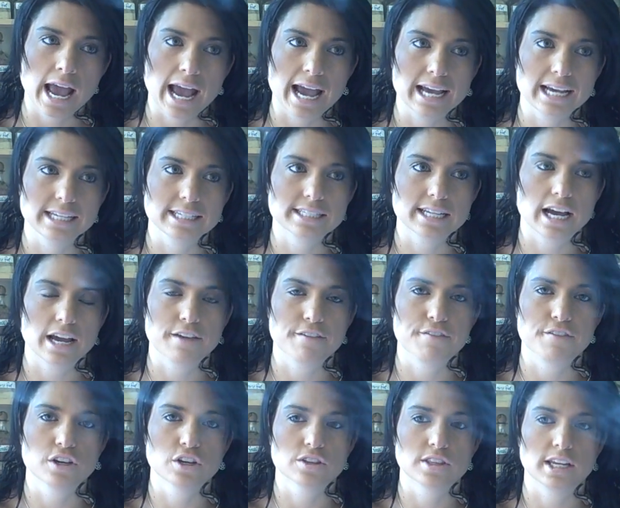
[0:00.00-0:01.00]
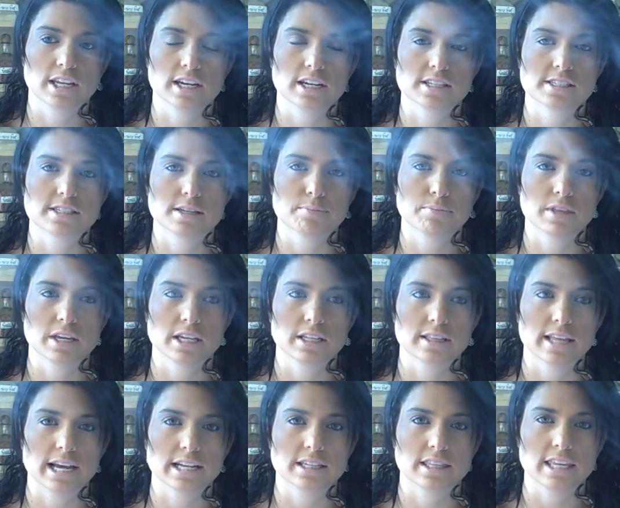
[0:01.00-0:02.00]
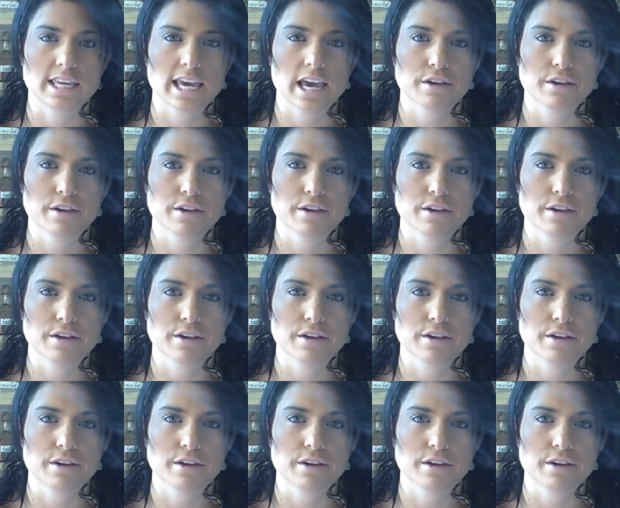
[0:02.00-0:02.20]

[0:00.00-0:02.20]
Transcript: and I feel that it is something that the